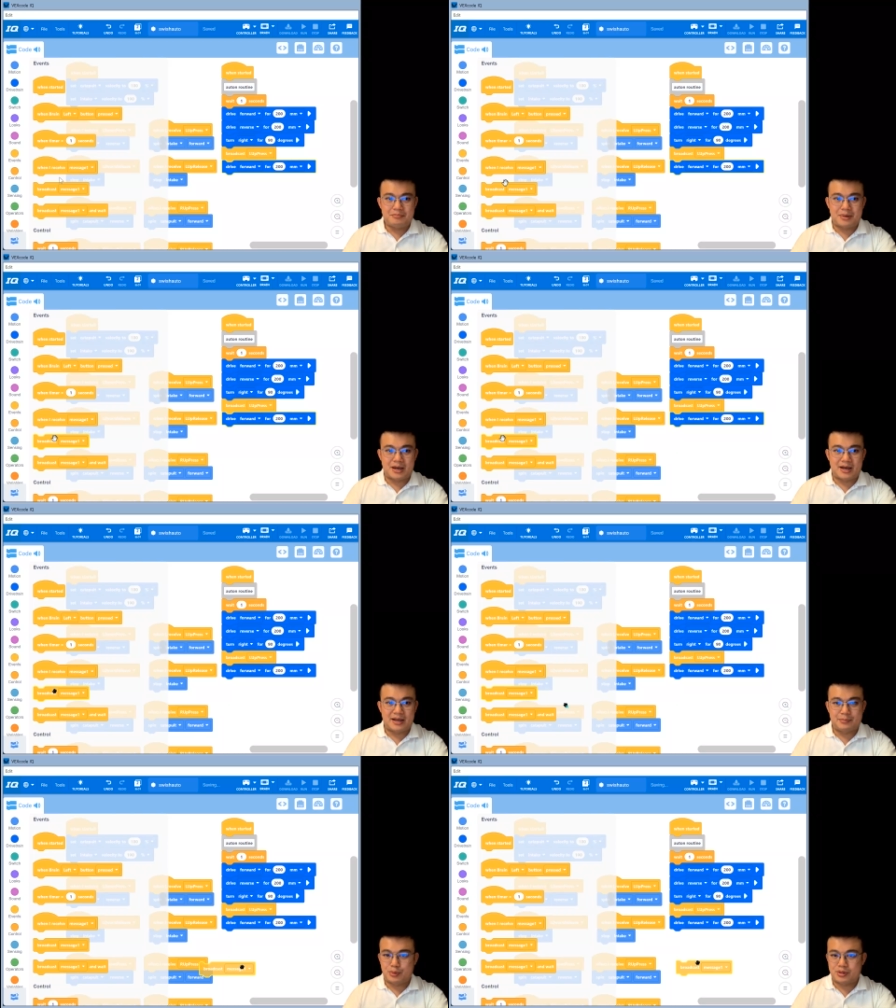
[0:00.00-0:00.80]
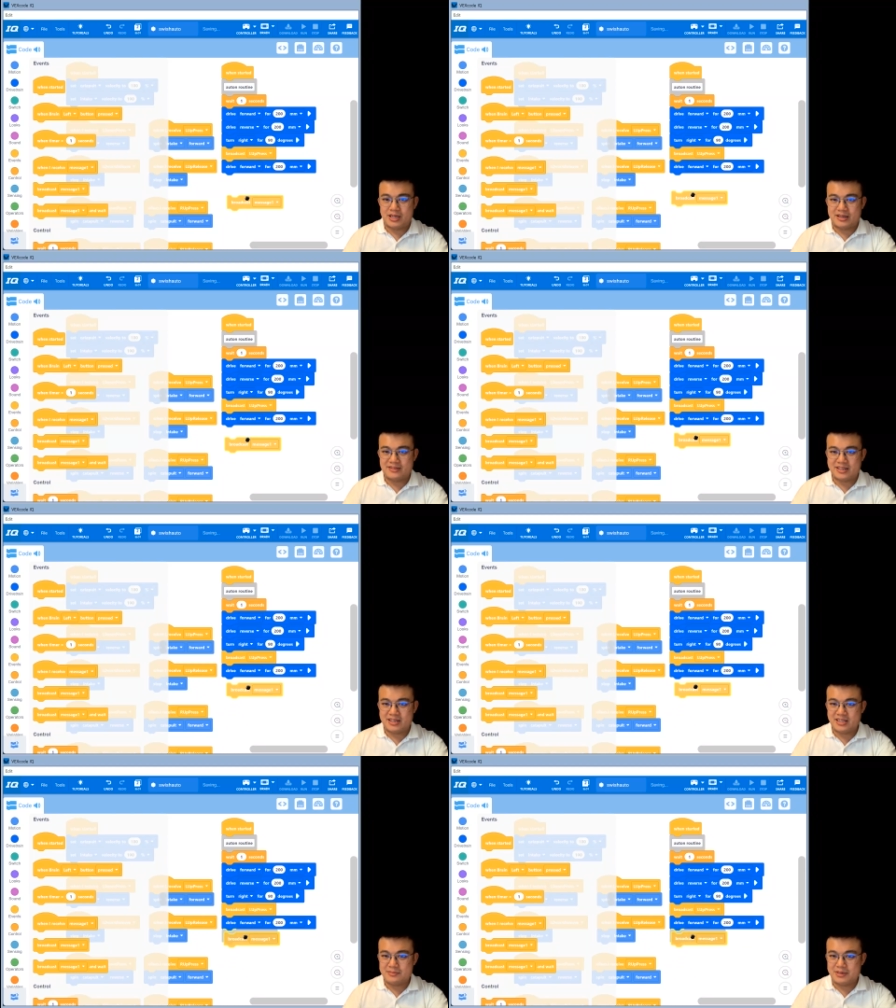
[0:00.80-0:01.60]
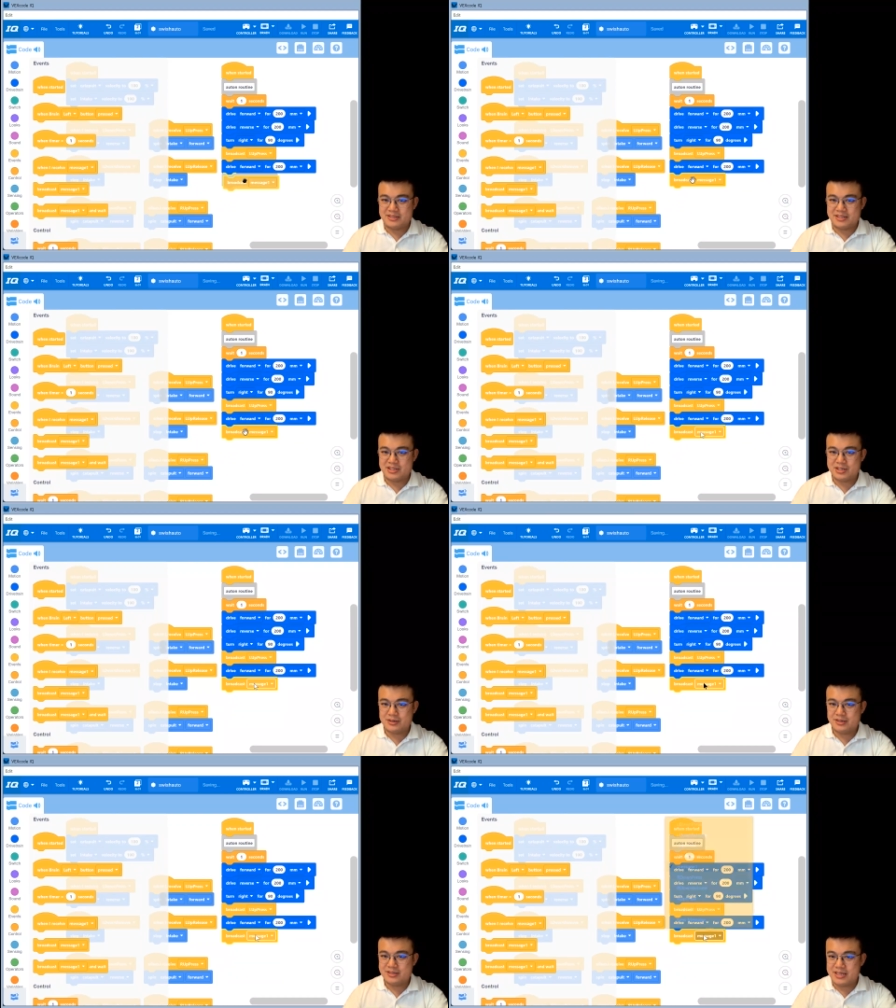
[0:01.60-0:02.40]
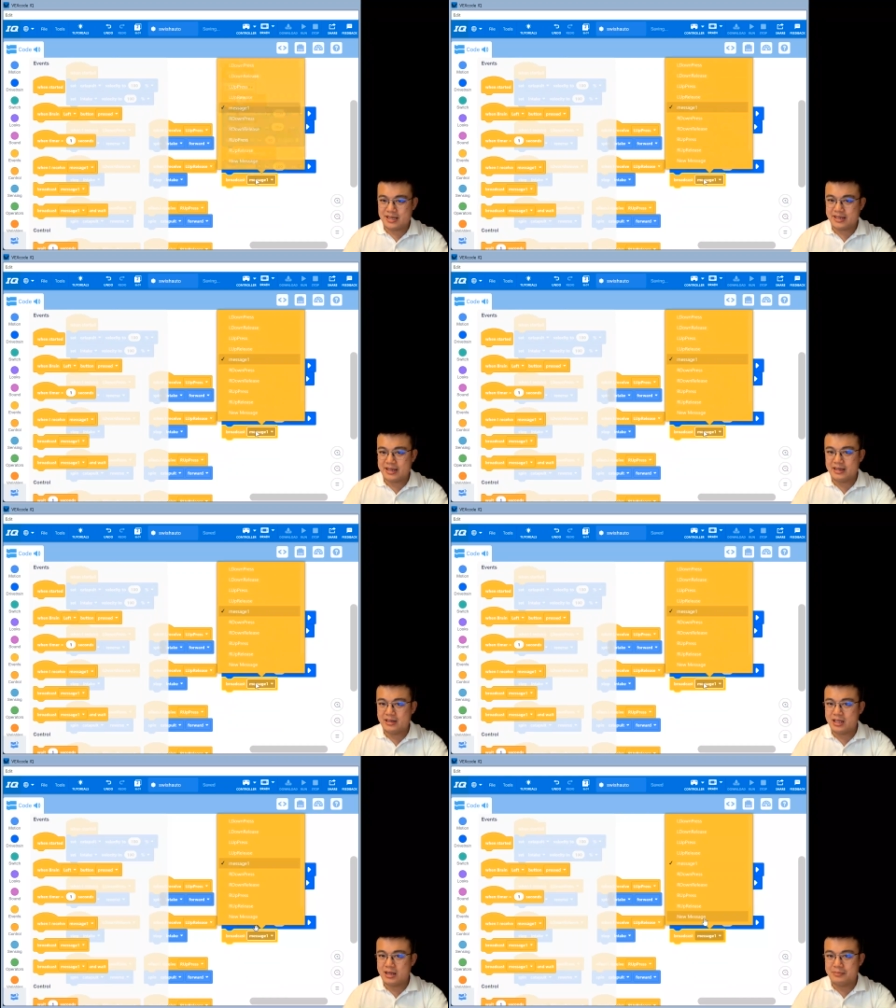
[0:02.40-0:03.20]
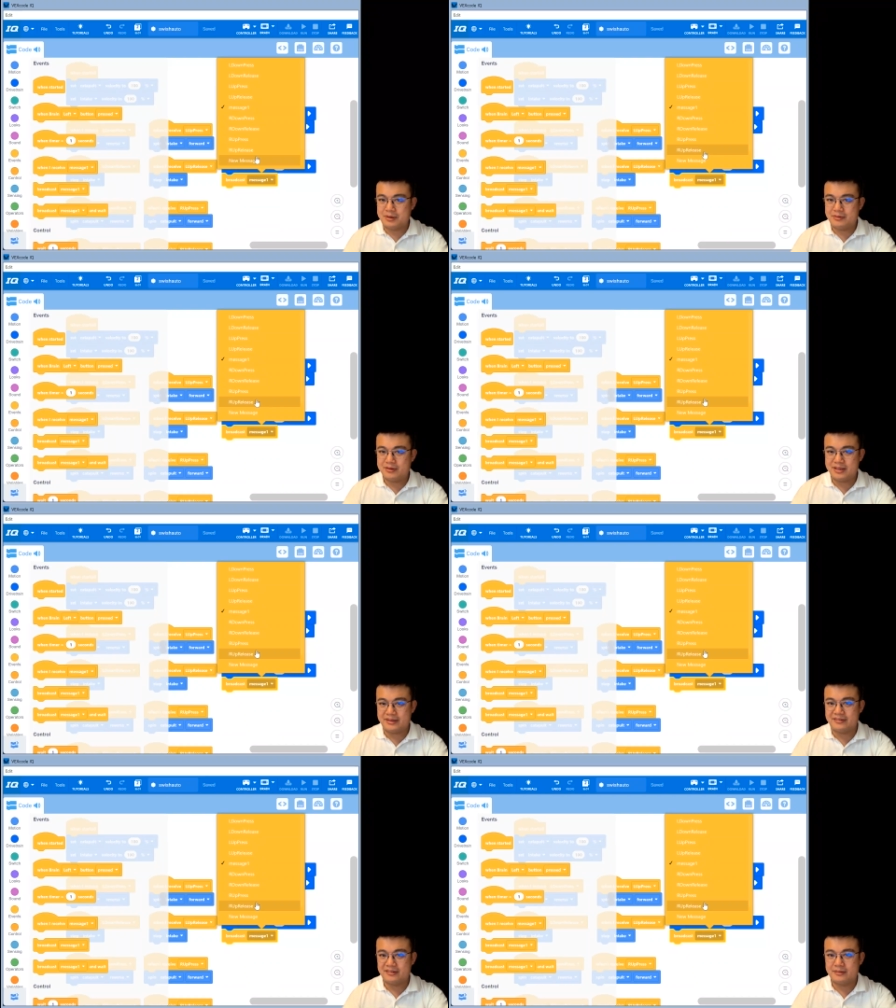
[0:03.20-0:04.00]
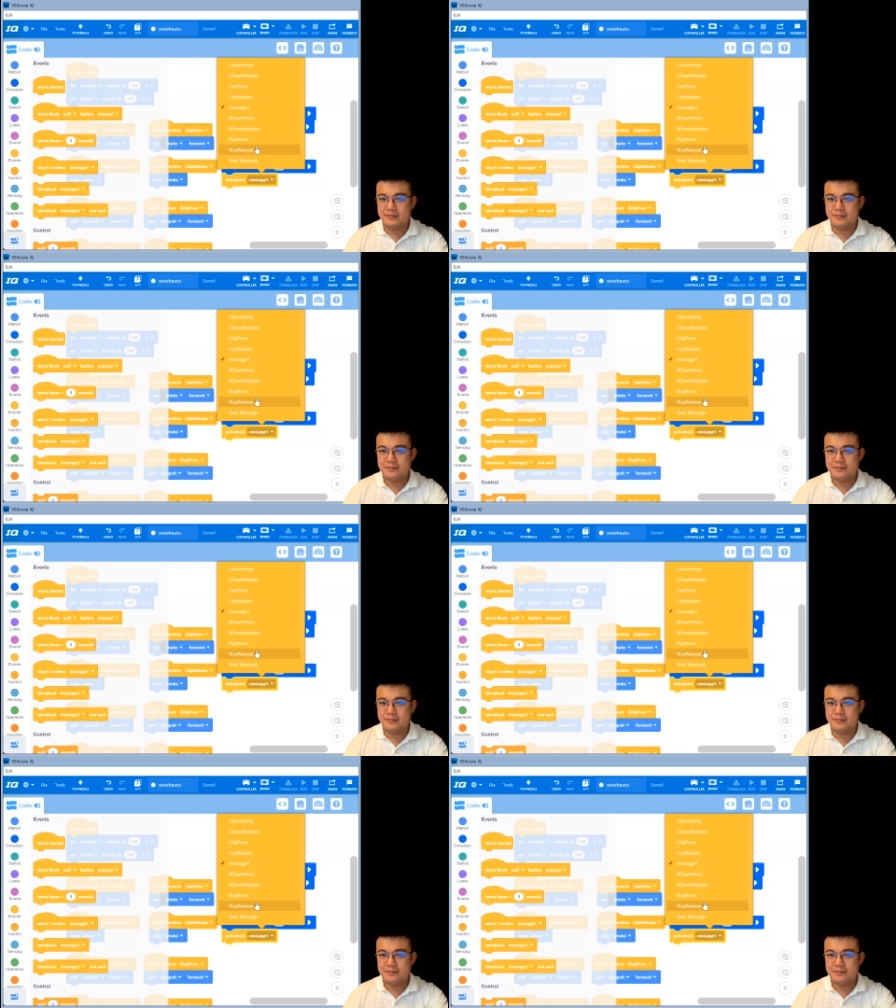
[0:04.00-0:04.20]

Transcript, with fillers: by broadcasting another message saying L up release.